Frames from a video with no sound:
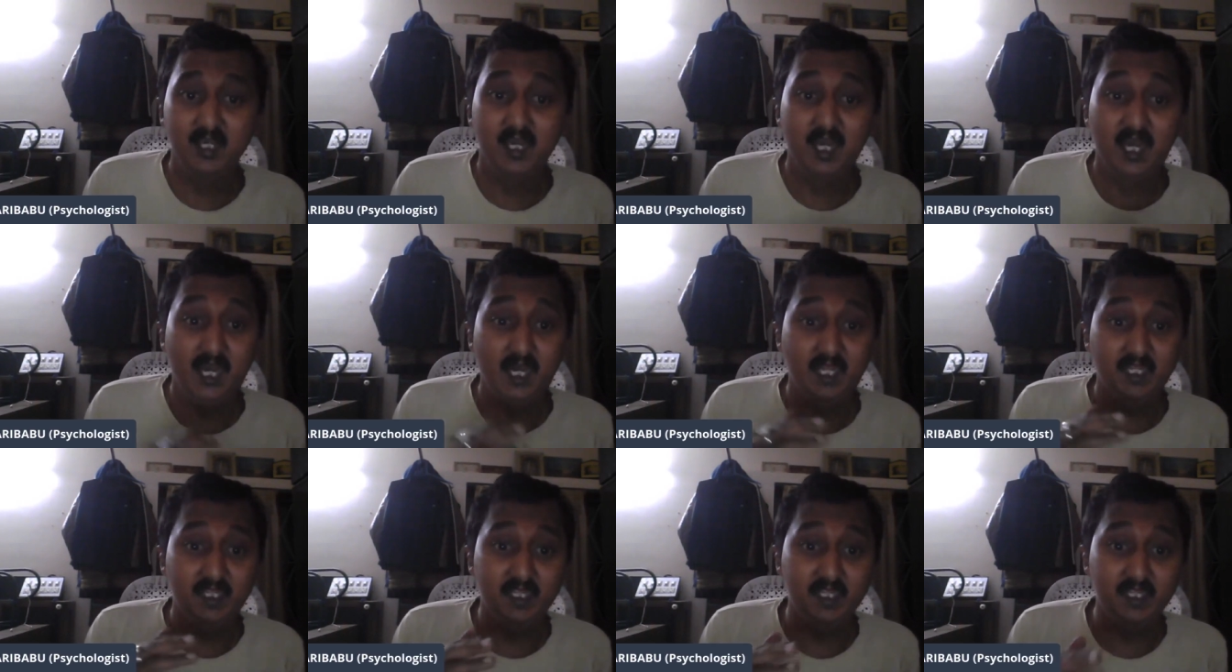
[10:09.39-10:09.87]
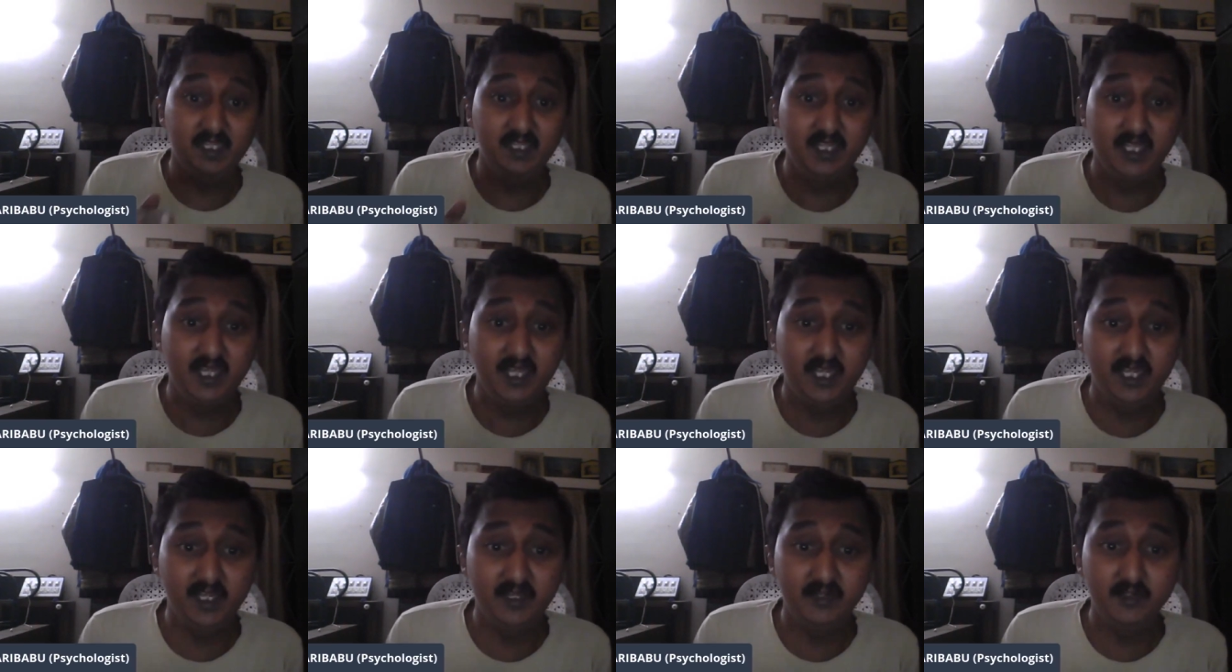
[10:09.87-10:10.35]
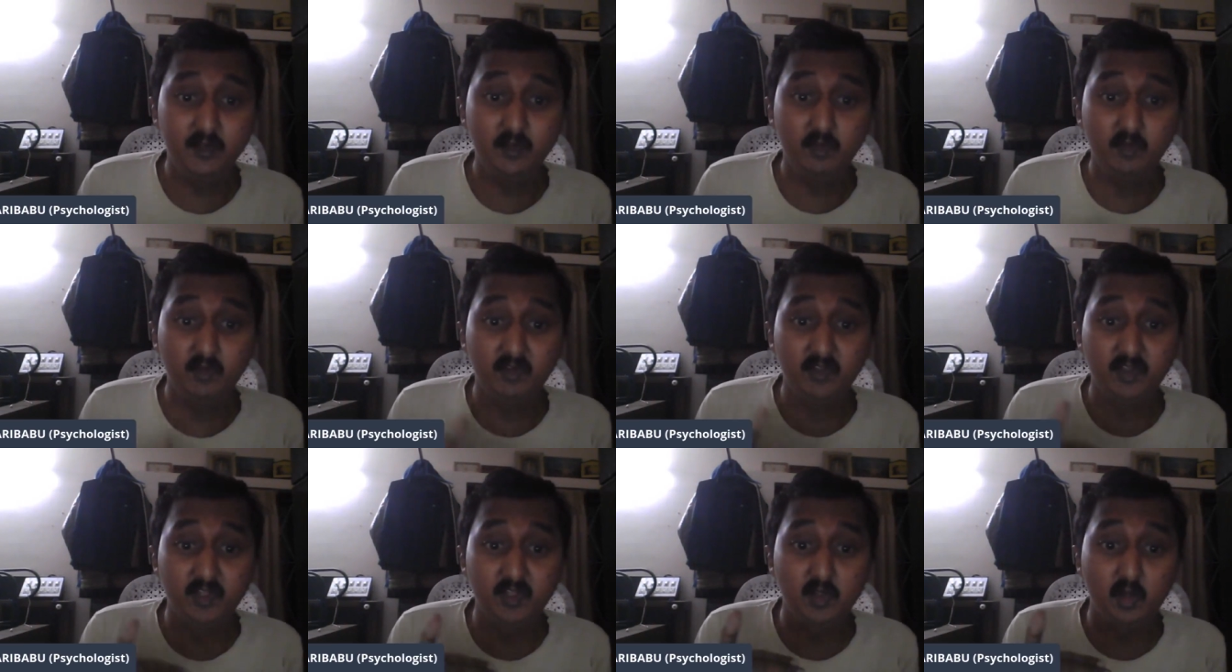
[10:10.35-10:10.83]
other than
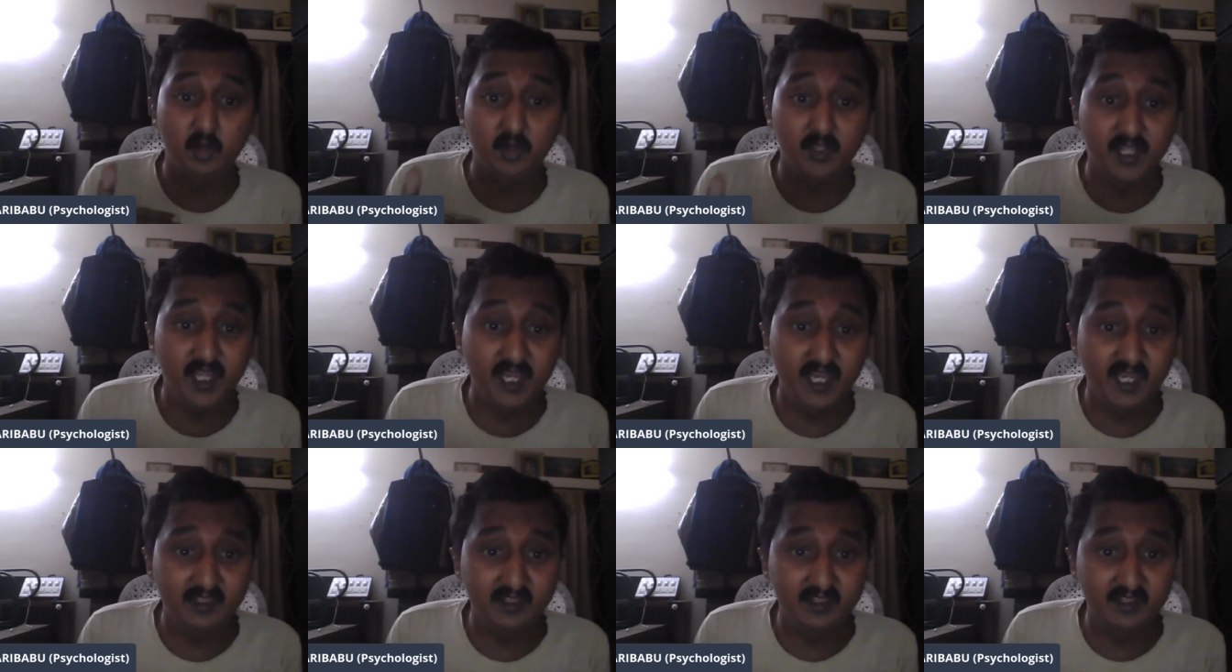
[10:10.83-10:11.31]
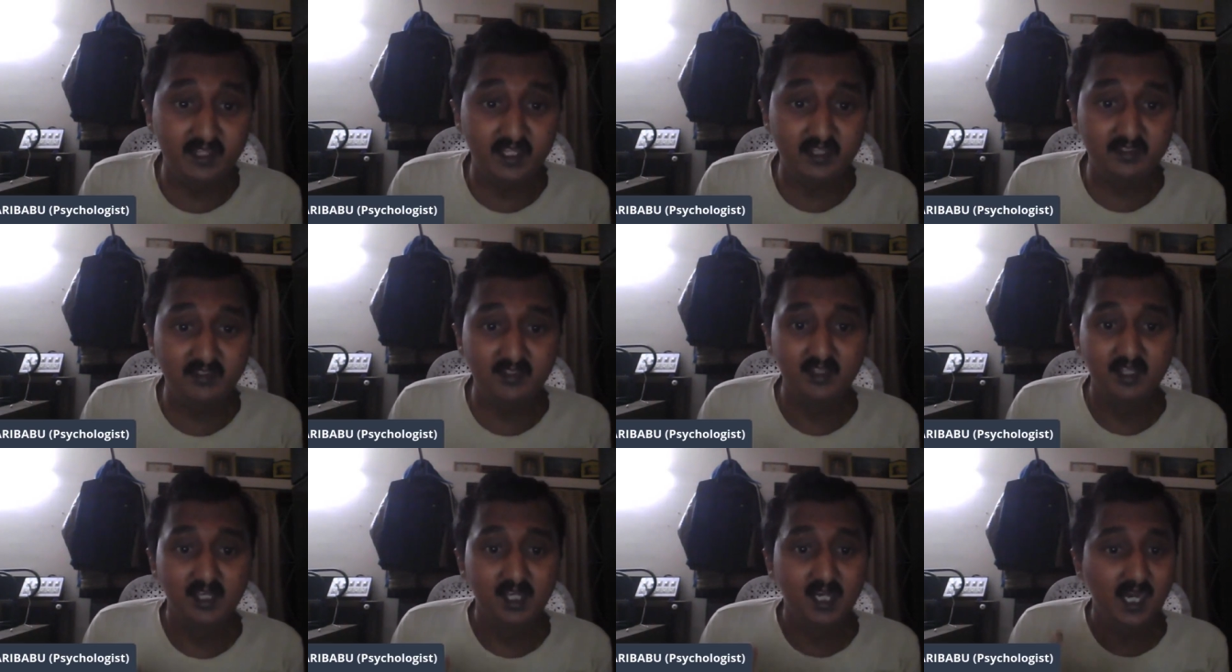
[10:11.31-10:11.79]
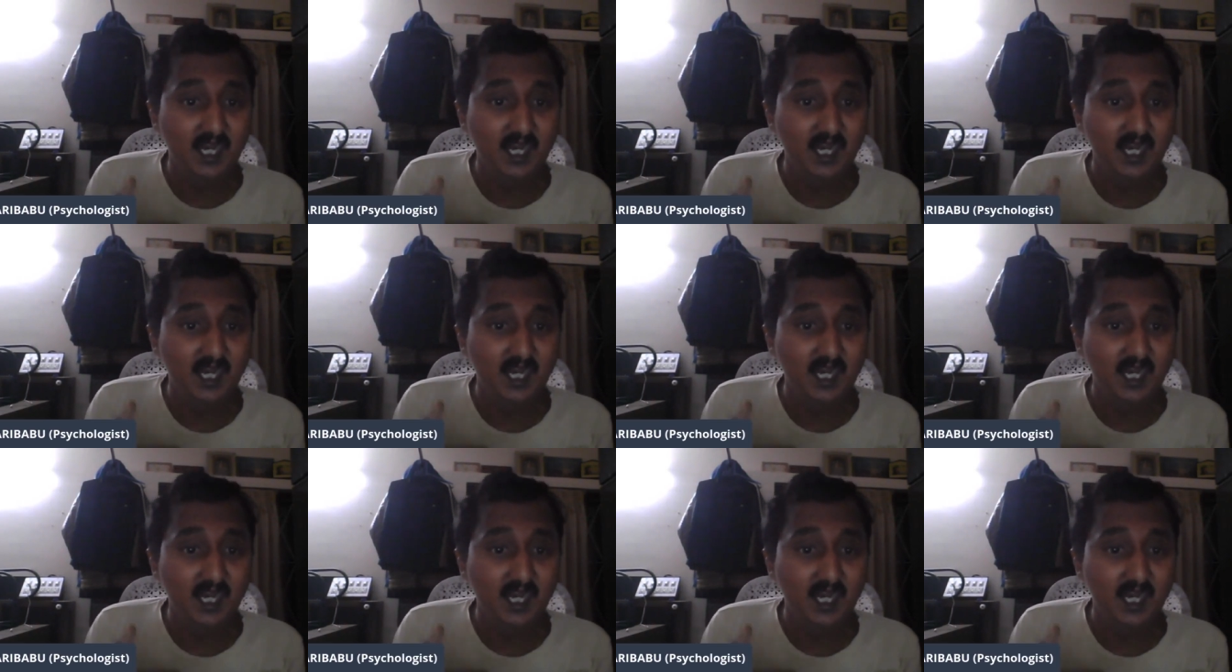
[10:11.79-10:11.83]
using your gadgets,